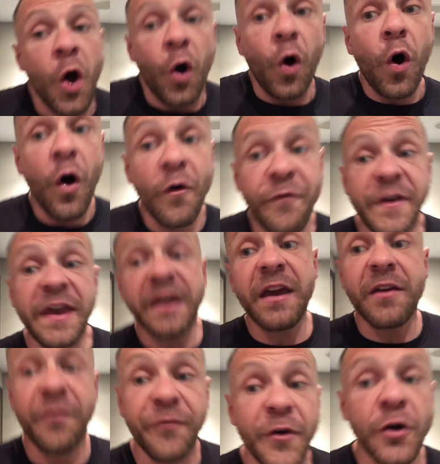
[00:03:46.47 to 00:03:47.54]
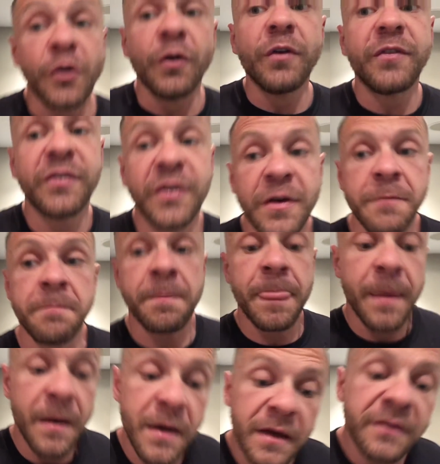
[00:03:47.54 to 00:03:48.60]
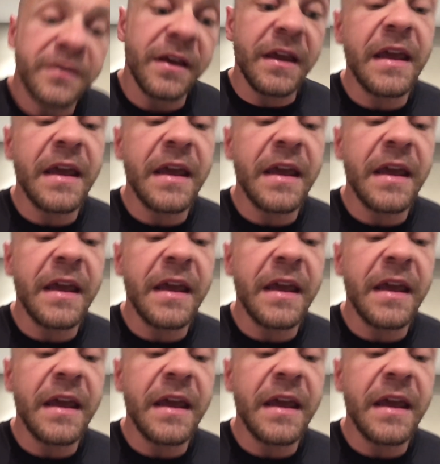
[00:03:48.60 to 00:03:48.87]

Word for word: all vegan foods to